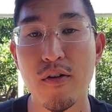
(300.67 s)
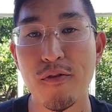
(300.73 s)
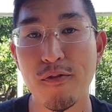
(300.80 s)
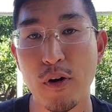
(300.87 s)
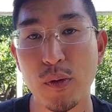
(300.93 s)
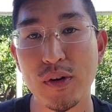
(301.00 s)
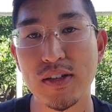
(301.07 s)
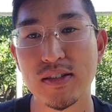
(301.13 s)

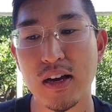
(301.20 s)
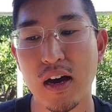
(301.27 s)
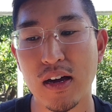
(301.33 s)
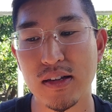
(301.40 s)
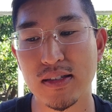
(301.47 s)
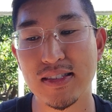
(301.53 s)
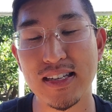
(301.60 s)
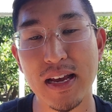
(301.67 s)
focus
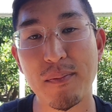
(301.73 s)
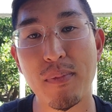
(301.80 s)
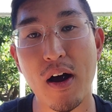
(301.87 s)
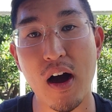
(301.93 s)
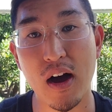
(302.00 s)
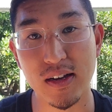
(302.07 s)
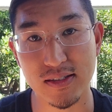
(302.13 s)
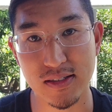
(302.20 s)
on saying
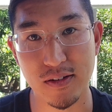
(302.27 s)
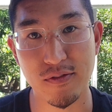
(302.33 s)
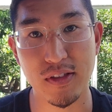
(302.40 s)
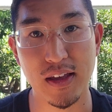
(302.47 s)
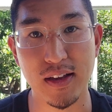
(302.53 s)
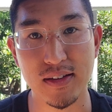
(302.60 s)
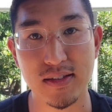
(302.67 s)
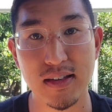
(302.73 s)
positive
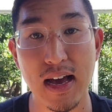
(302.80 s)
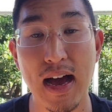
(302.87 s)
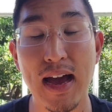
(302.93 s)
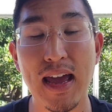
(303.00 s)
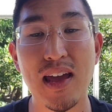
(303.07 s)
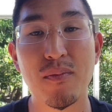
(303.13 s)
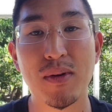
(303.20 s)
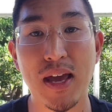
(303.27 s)
things.
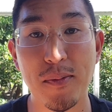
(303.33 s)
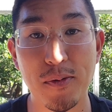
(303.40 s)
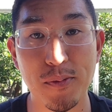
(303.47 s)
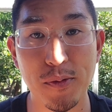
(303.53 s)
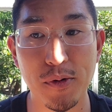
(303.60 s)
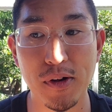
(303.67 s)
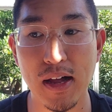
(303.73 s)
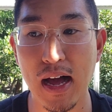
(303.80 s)
I am capable.